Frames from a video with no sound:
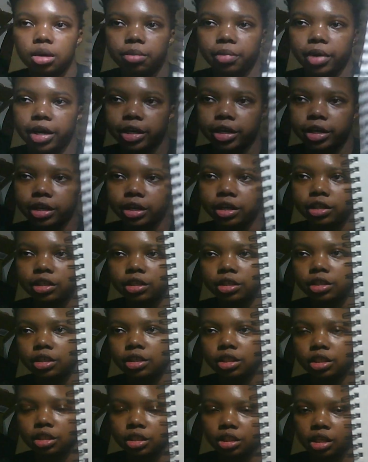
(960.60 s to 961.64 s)
my
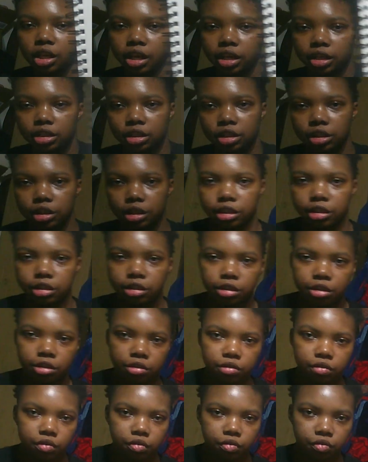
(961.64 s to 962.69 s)
characters in like
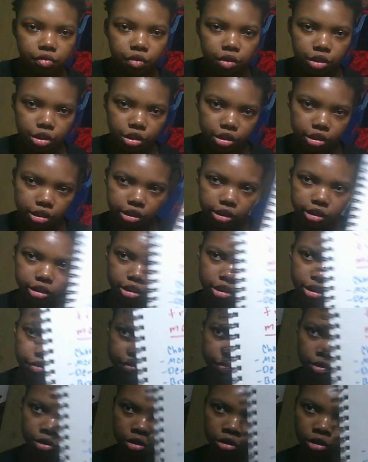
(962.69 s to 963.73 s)
scenario for the lyrics
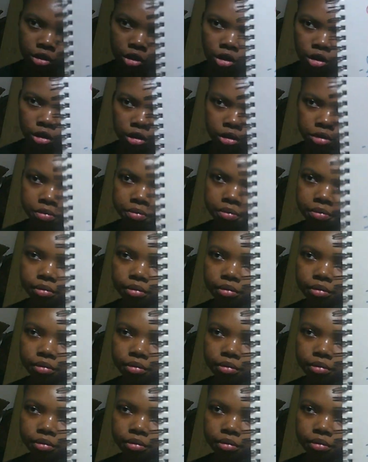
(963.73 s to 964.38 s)
of a song.